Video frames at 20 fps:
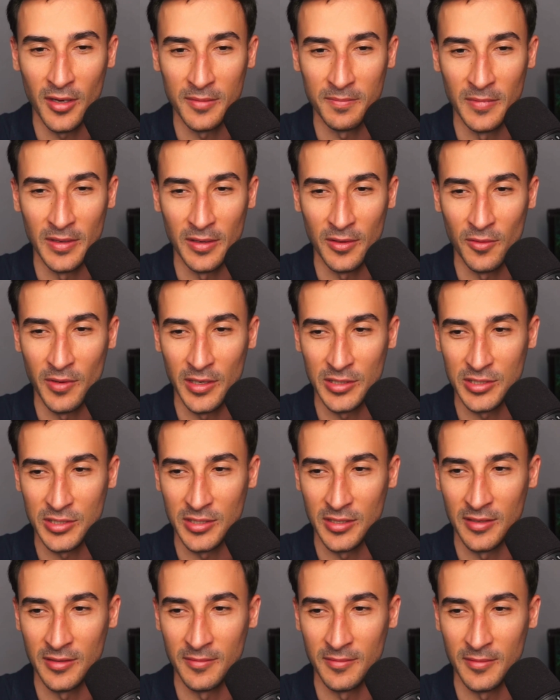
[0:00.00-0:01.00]
a
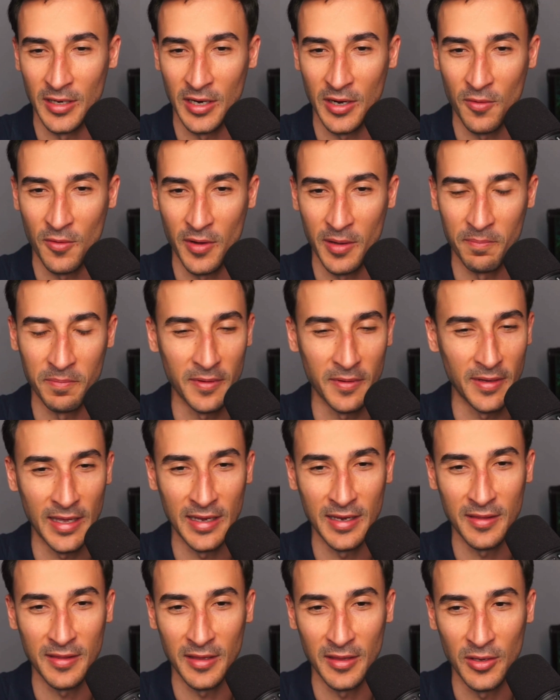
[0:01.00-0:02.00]
question, a quip,
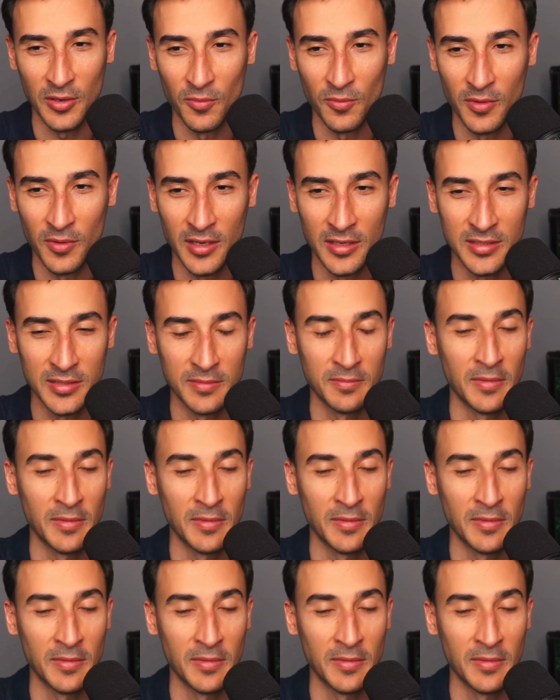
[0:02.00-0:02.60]
anything that you want.